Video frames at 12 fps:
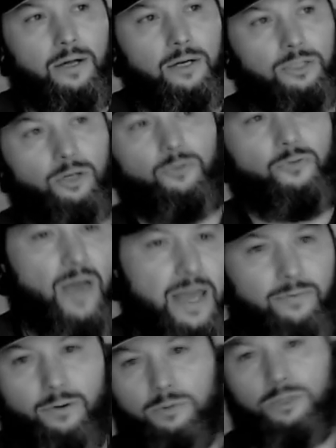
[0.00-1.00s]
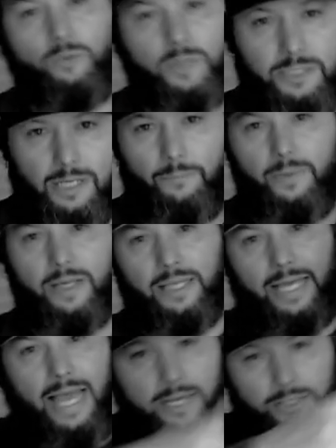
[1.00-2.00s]
So Favor was always something
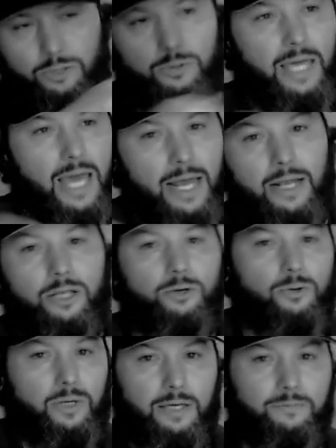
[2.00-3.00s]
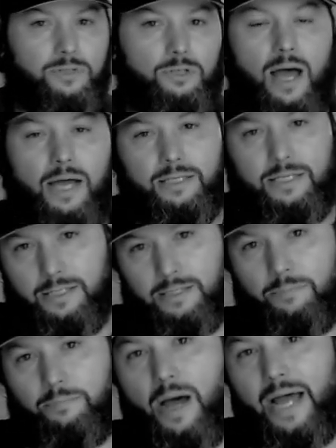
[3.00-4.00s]
like as you get it, it gives you access
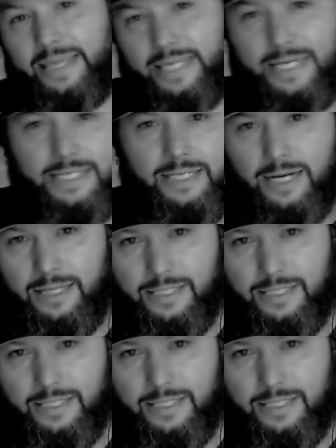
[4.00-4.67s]
to buy things out of the